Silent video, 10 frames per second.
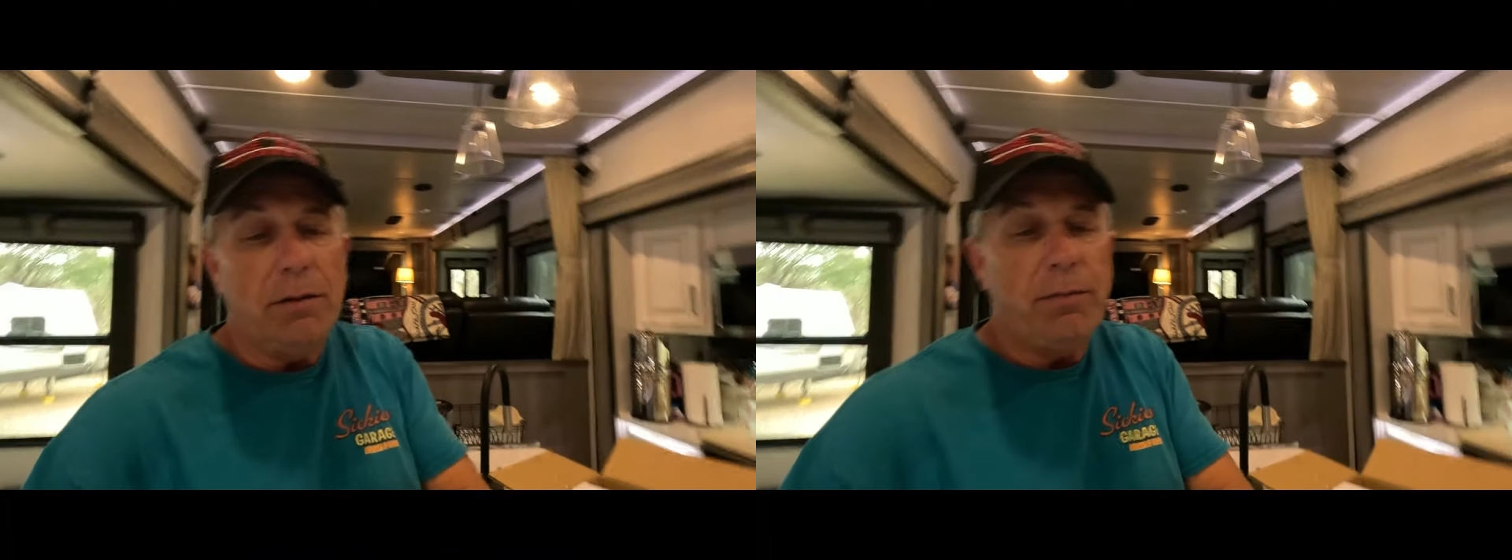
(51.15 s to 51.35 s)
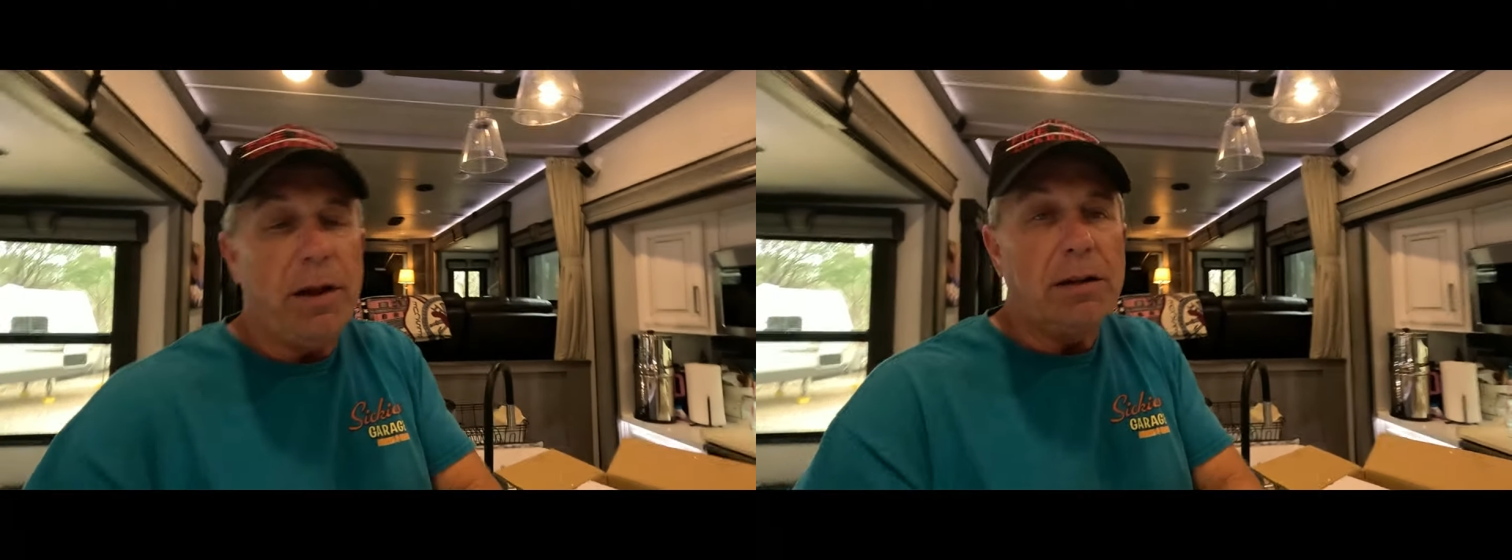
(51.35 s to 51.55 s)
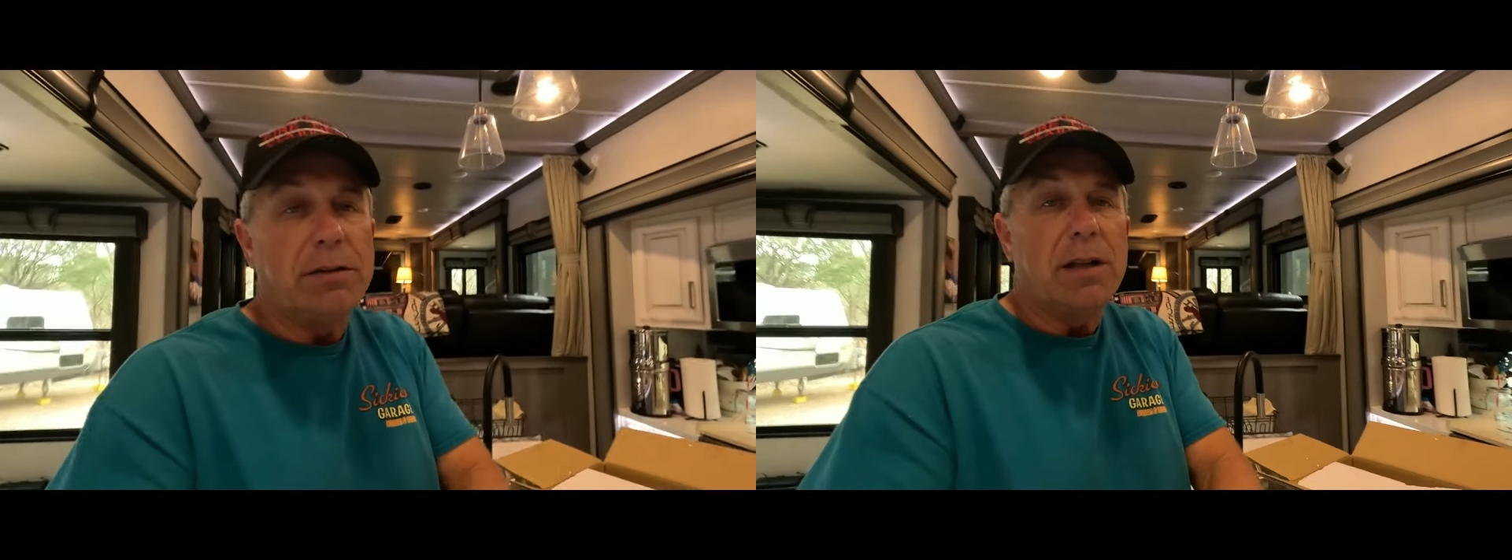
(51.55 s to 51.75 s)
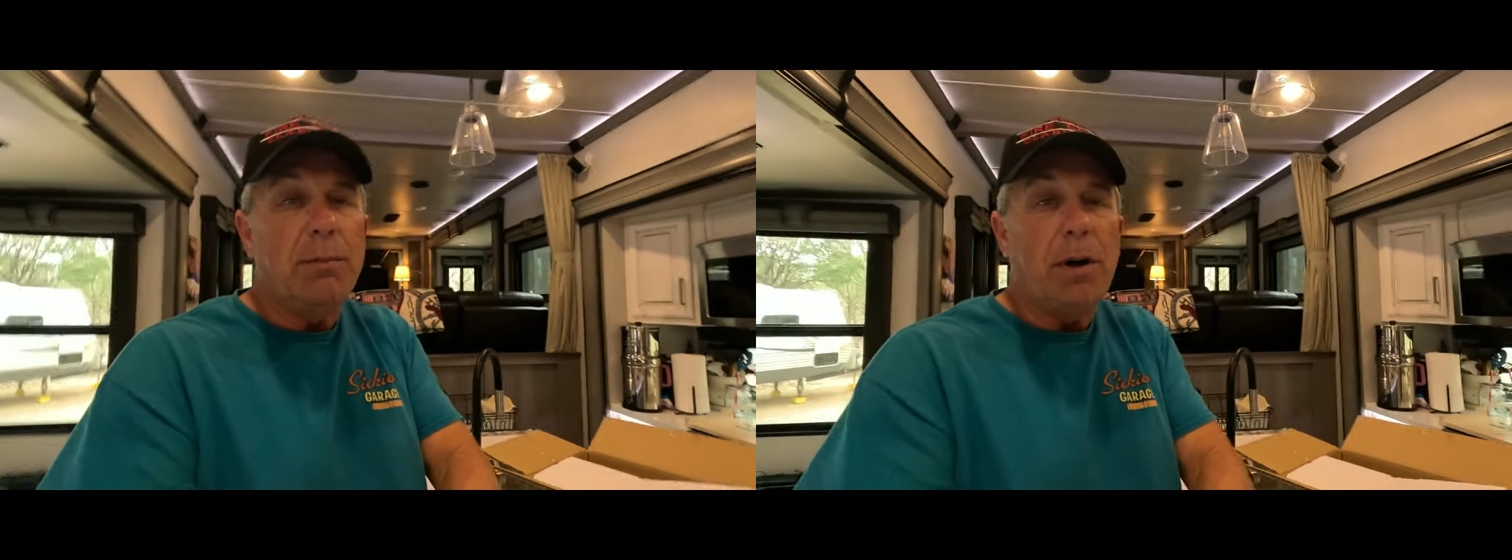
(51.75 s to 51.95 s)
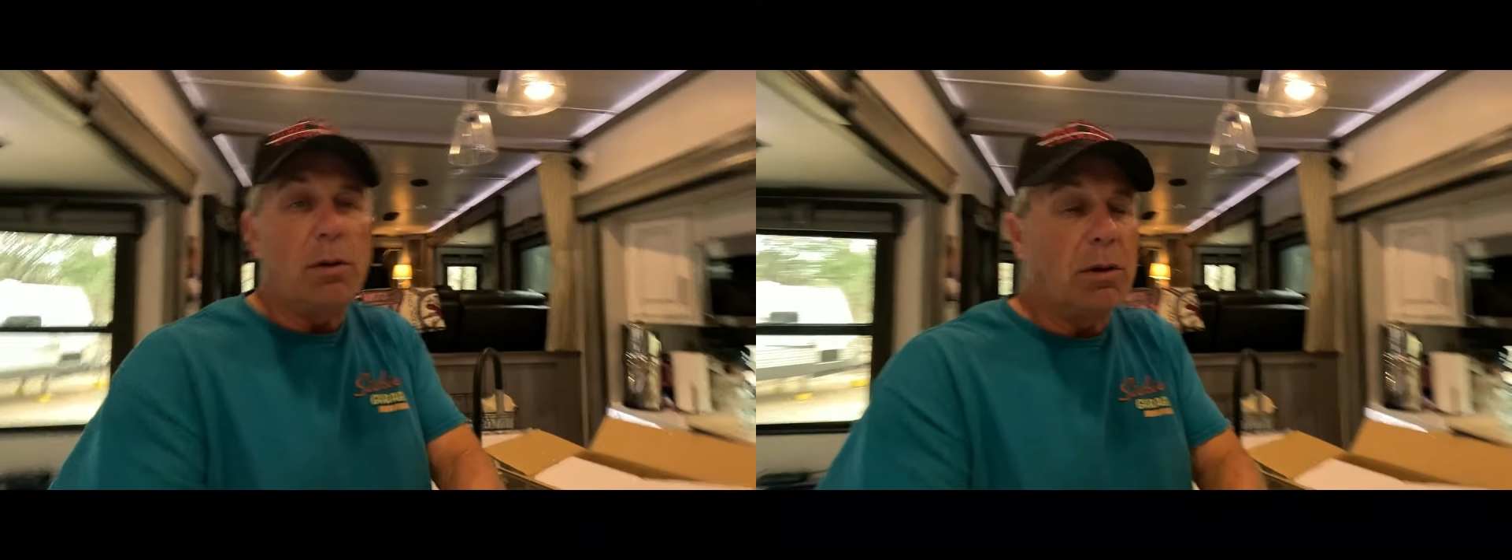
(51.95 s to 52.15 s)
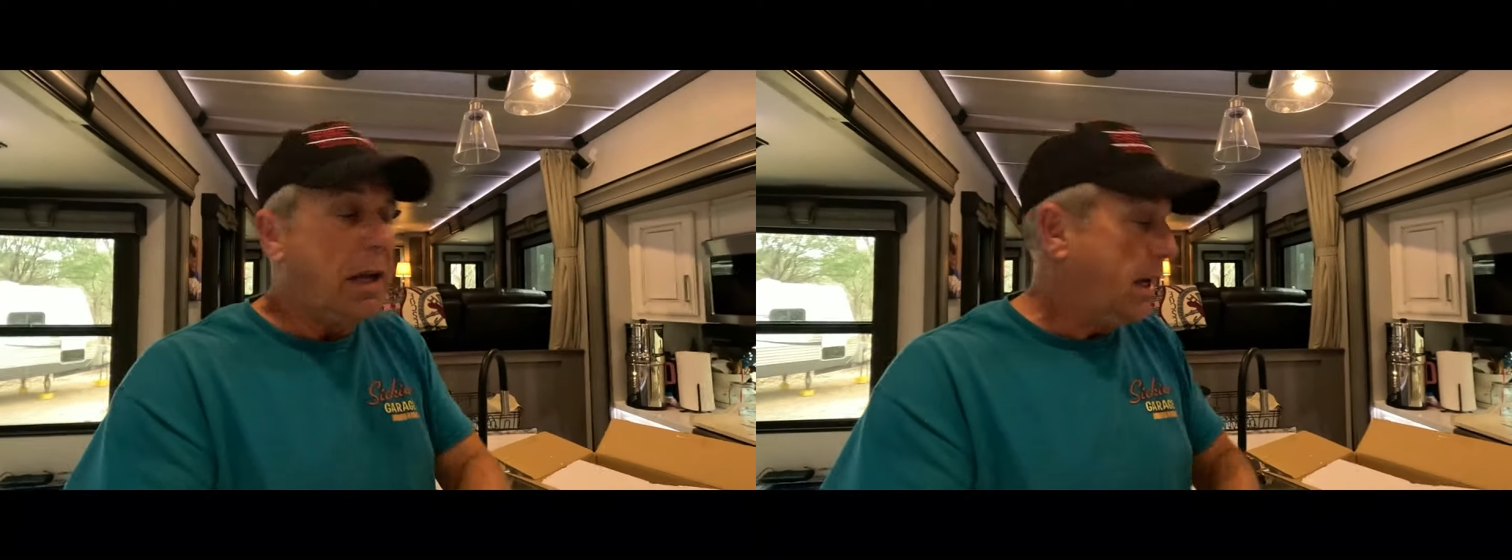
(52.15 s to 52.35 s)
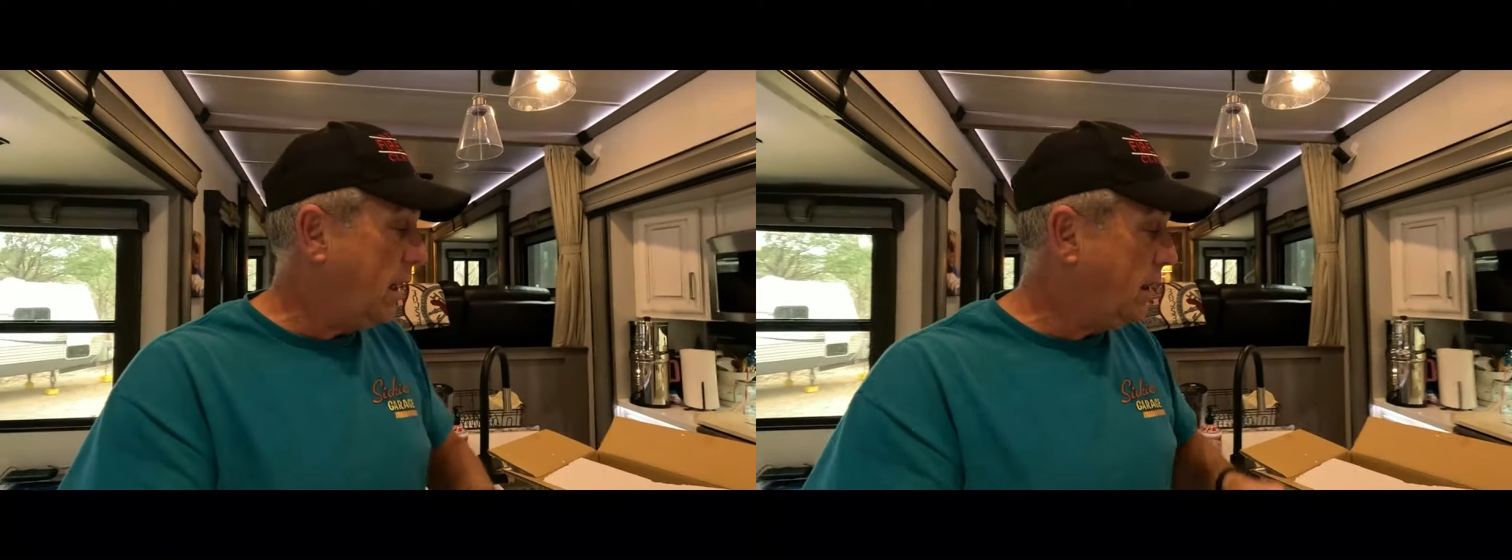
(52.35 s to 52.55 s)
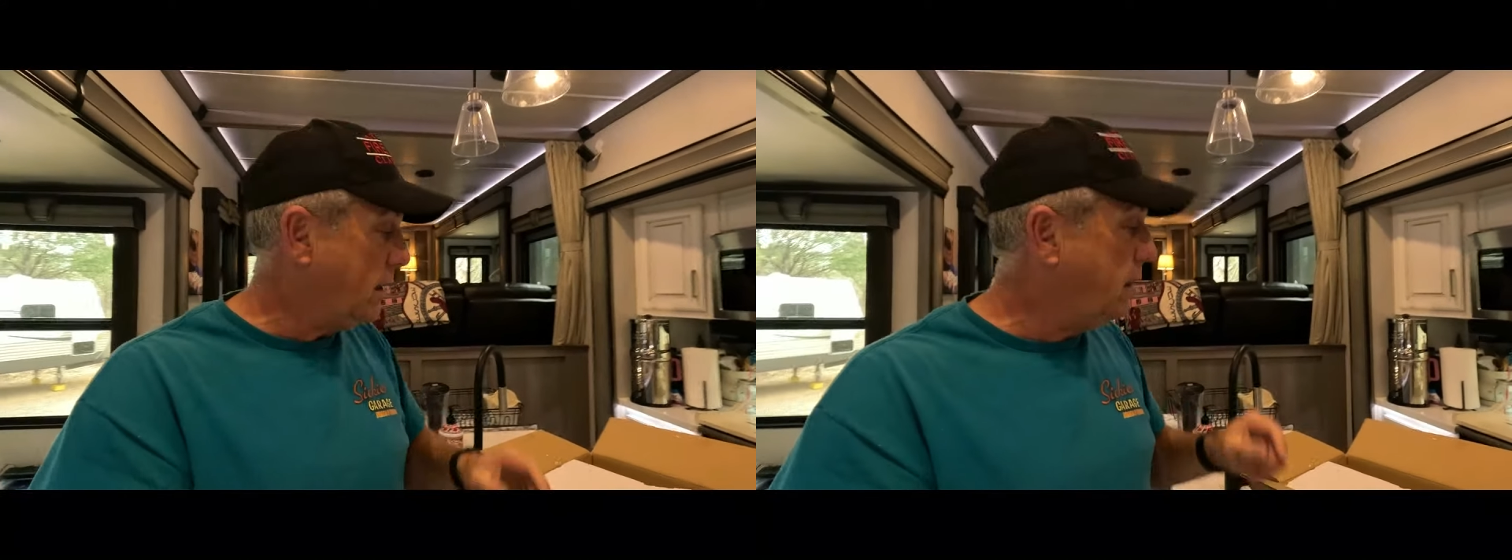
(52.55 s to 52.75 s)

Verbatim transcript: found some online.